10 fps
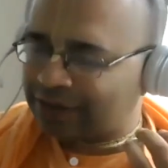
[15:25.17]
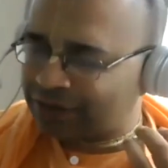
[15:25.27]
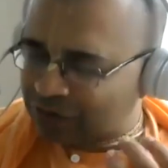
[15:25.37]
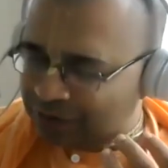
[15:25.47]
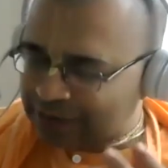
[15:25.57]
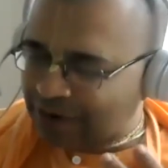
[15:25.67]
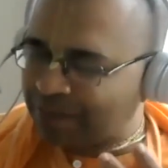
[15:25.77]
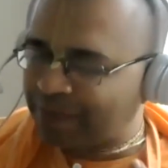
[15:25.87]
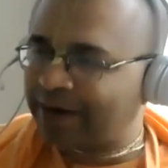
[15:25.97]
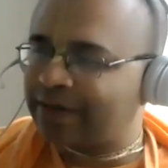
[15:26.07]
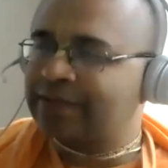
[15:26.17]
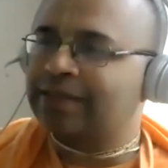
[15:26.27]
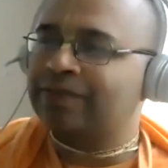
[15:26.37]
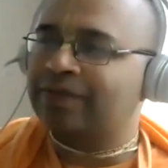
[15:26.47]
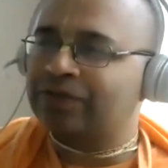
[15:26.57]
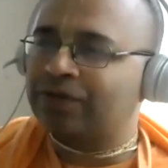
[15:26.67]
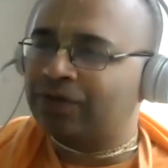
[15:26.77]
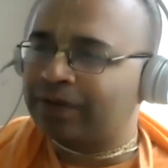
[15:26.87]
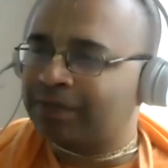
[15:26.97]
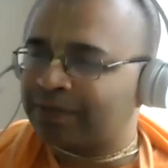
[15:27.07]
You know, so these all practices one should
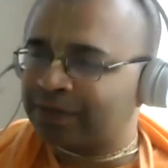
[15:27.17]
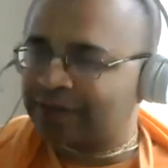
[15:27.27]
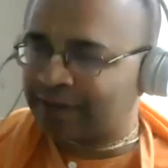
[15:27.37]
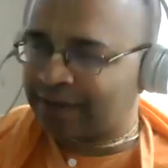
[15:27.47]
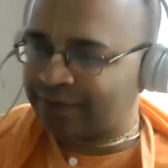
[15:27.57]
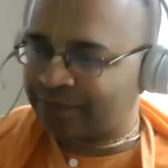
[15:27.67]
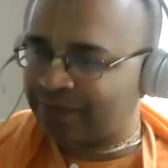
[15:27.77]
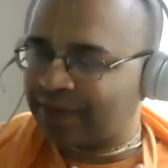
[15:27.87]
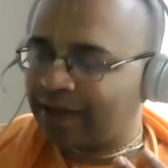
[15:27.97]
do in brahmachari life.